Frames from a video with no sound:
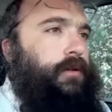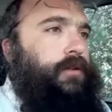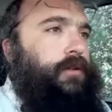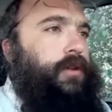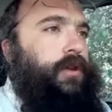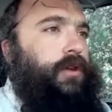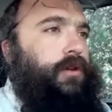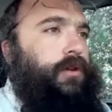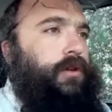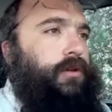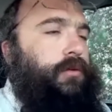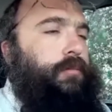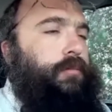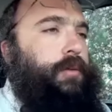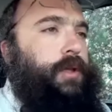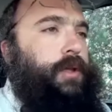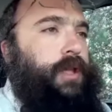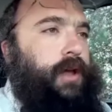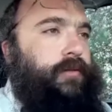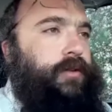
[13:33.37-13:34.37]
to you,
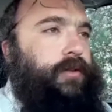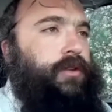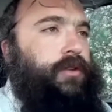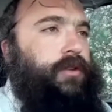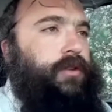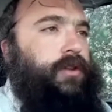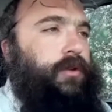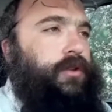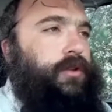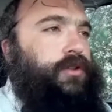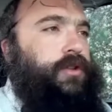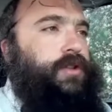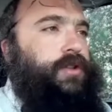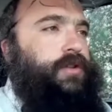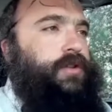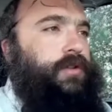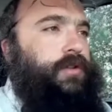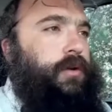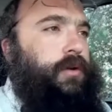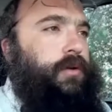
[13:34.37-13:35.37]
beloved to you, just
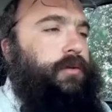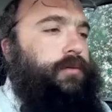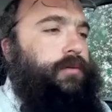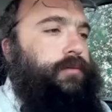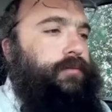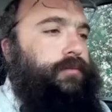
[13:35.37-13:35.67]
as your own.